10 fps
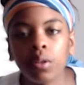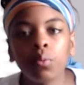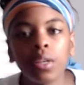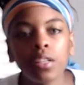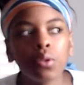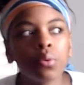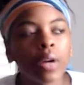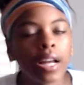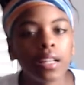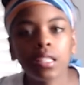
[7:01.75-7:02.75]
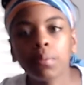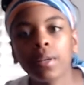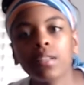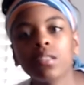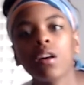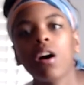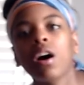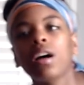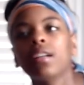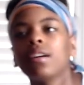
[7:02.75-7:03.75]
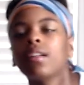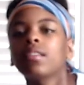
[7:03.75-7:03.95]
we do writing sprints on